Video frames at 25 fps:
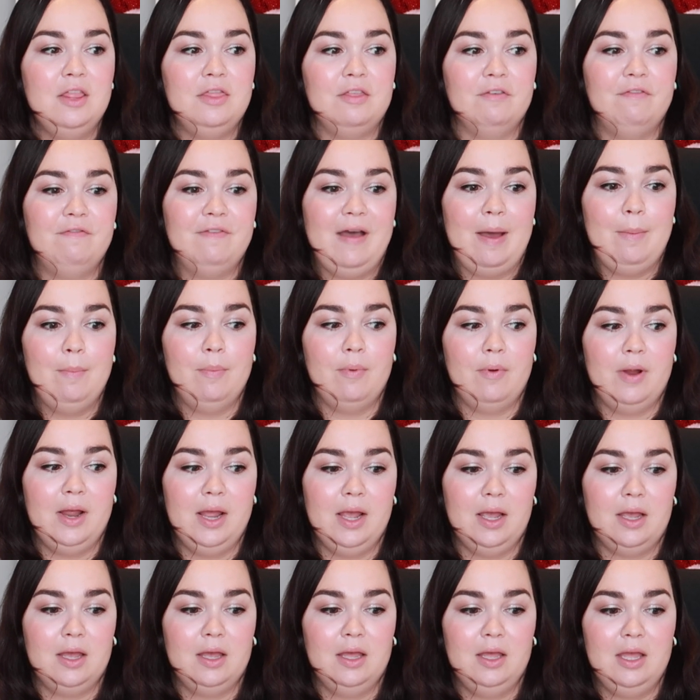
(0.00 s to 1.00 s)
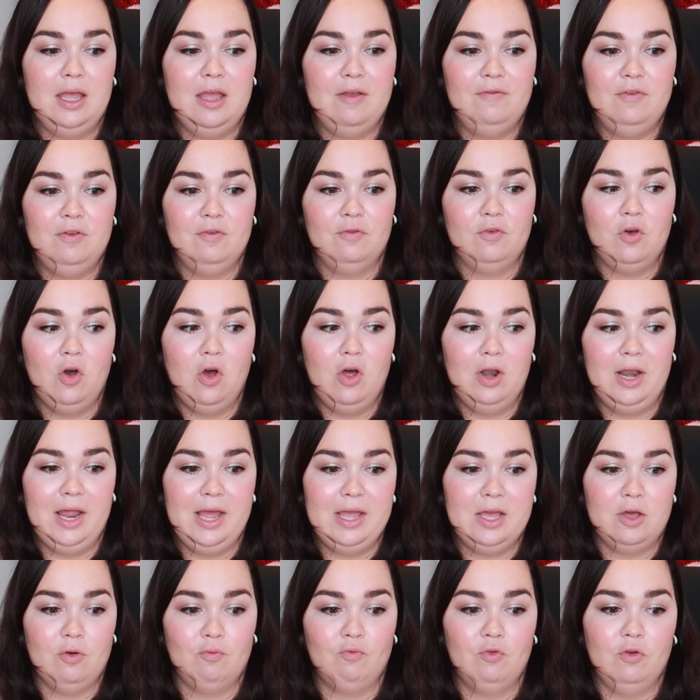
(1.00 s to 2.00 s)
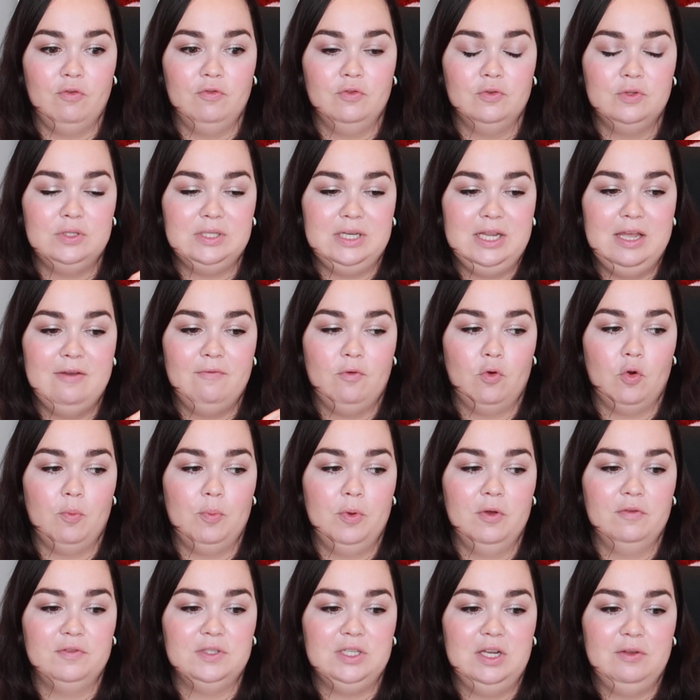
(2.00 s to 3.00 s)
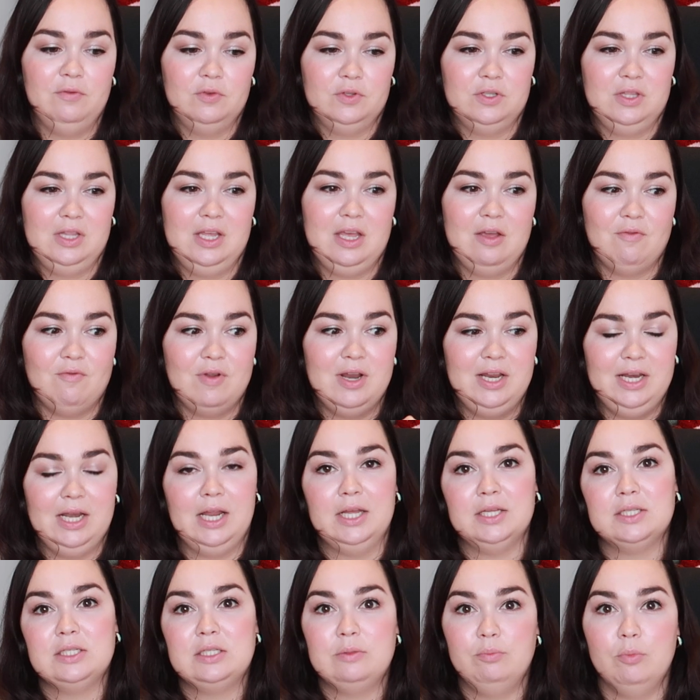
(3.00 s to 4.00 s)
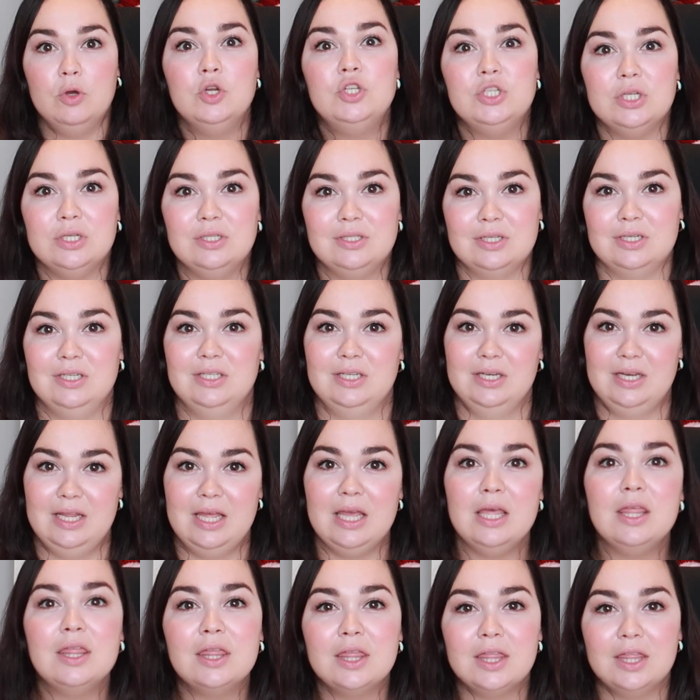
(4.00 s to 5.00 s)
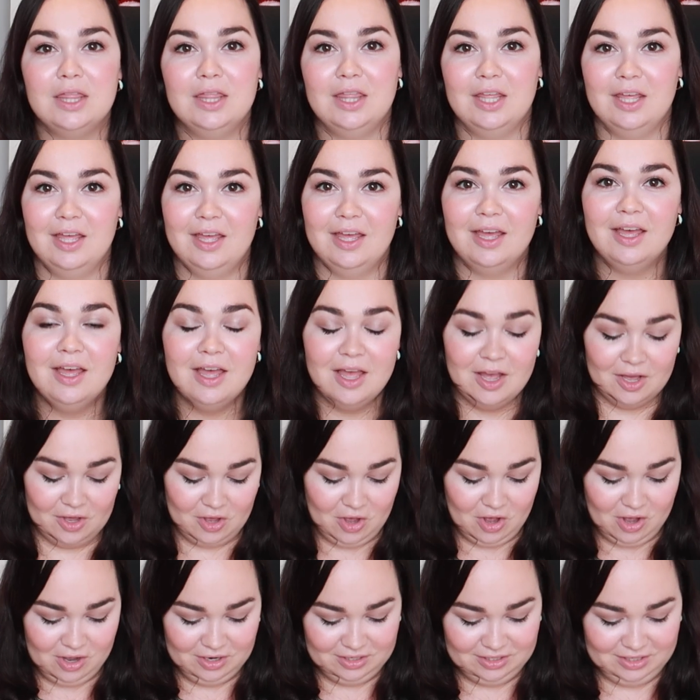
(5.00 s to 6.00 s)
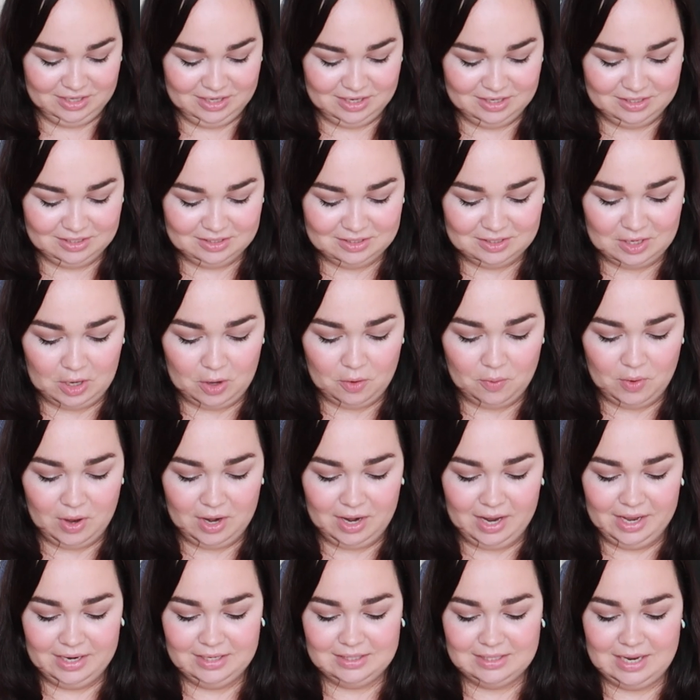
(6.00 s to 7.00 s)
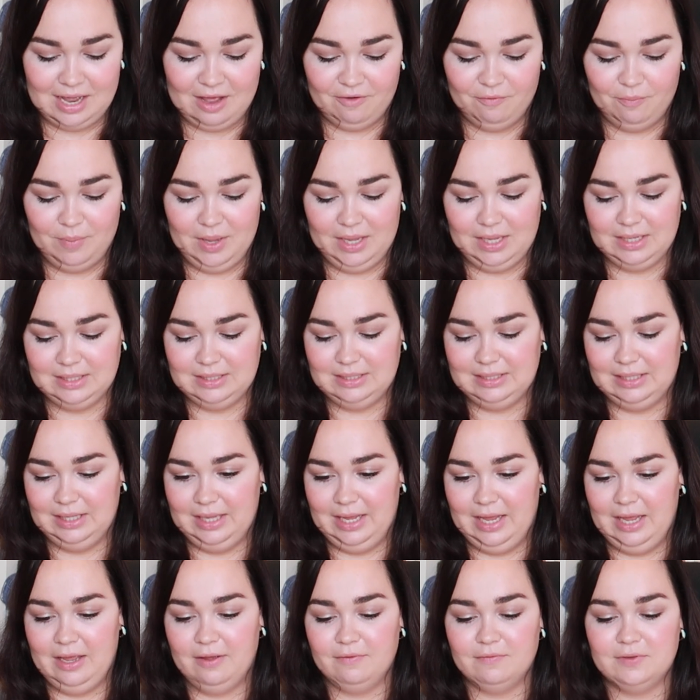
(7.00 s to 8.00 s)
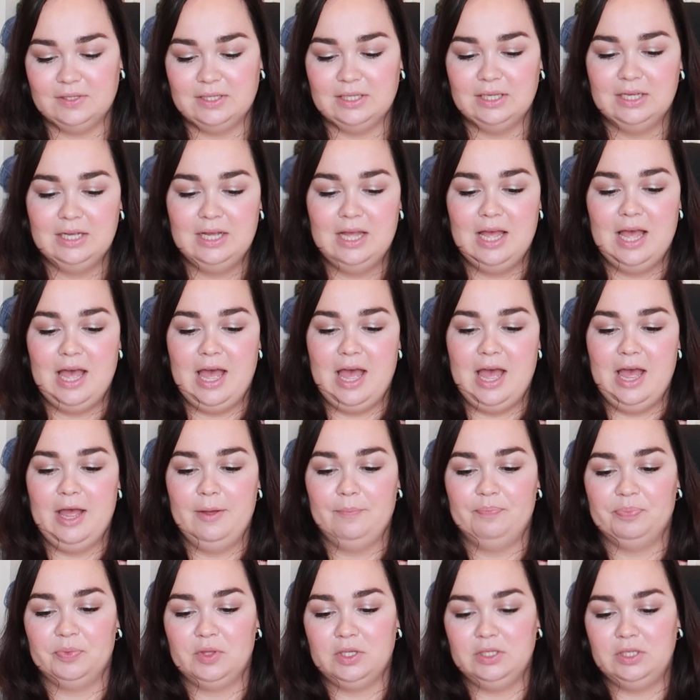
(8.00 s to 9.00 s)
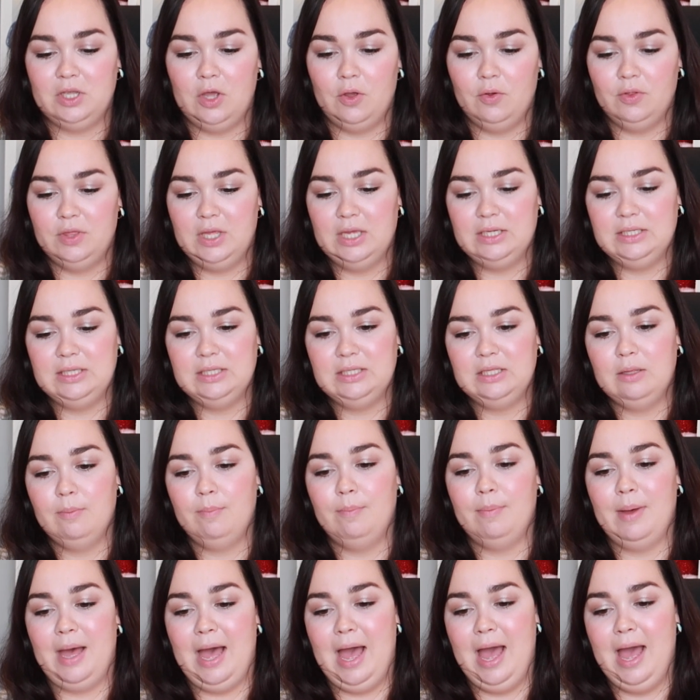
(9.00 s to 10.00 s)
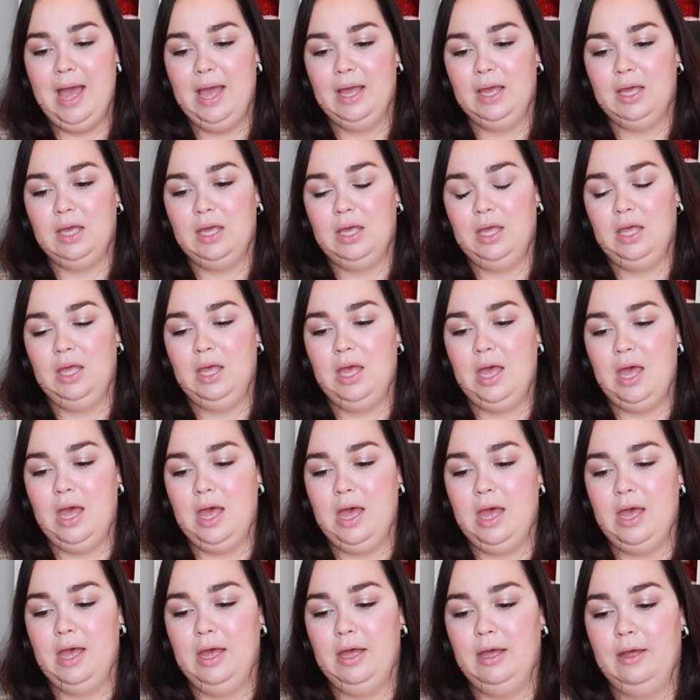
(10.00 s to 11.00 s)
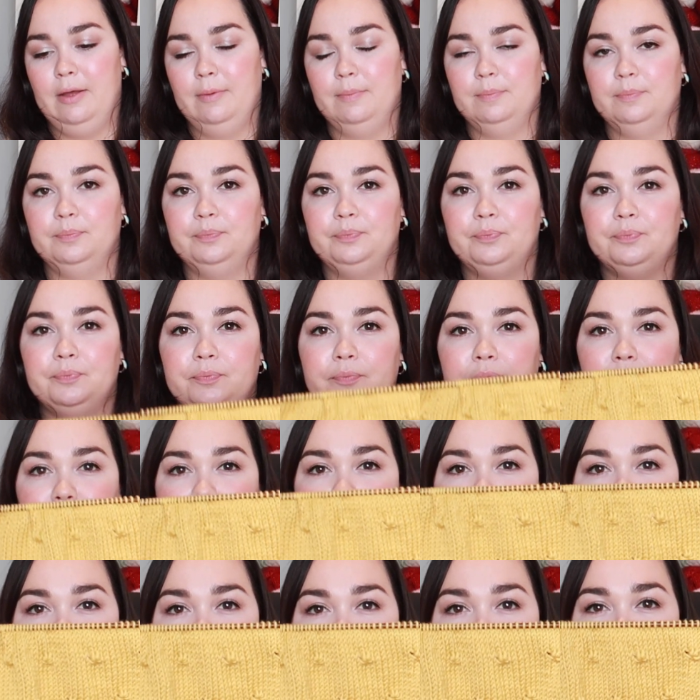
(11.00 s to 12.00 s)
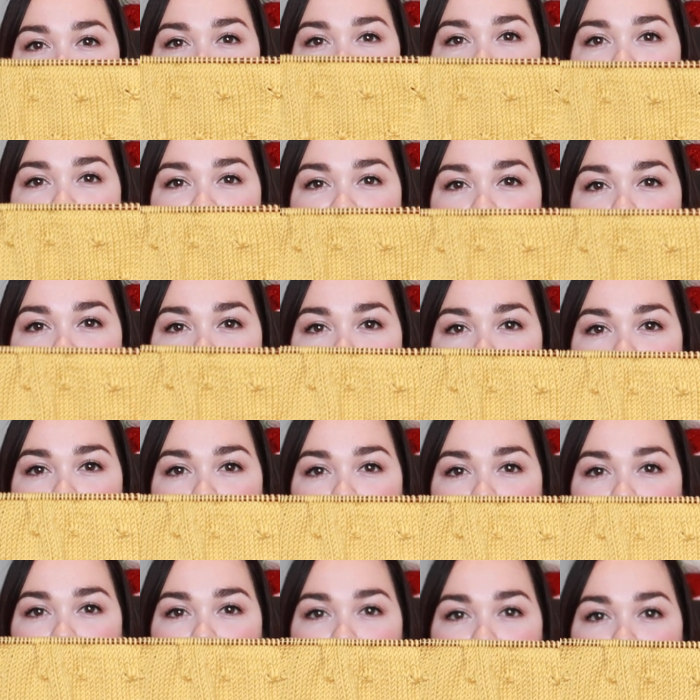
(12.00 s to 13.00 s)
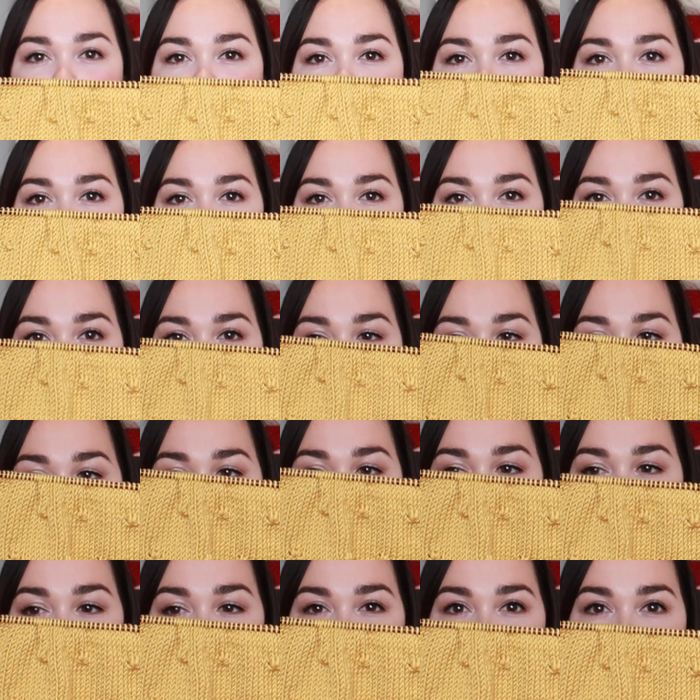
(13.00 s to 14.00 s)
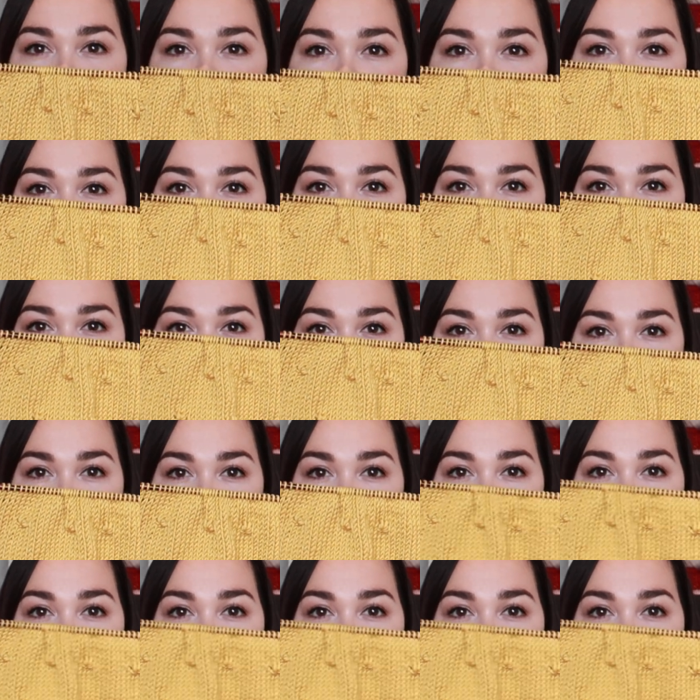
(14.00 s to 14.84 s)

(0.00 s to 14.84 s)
the fabric, if you've got like a ruffle sleeve or a puff sleeve or something, it really like smushes underneath the cardigan, so I like to have bigger sleeves. So this is the back. I've just started shaping the